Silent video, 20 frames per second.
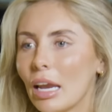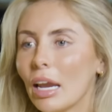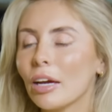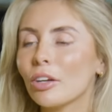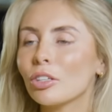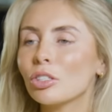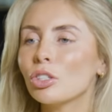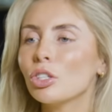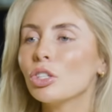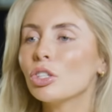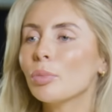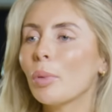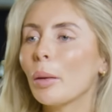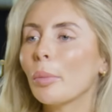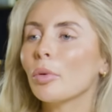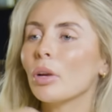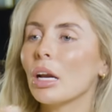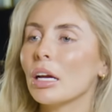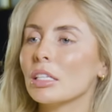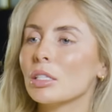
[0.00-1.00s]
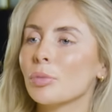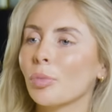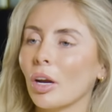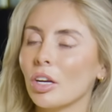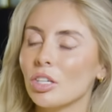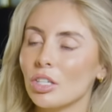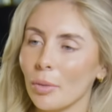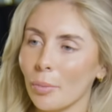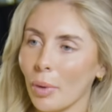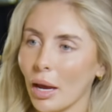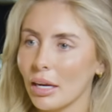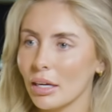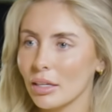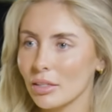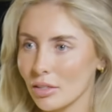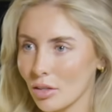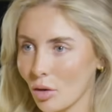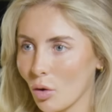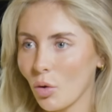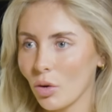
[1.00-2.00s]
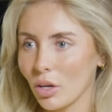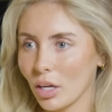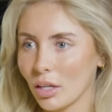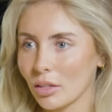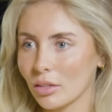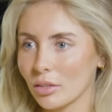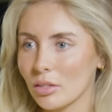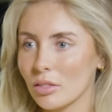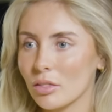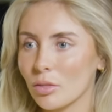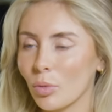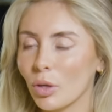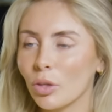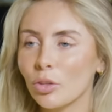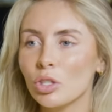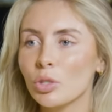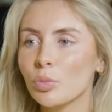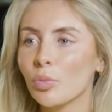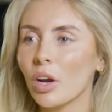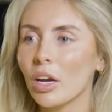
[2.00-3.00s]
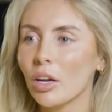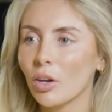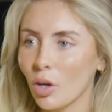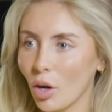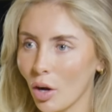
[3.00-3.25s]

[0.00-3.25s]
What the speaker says: Like, because usually people like spray champagne into the audience. We could spray.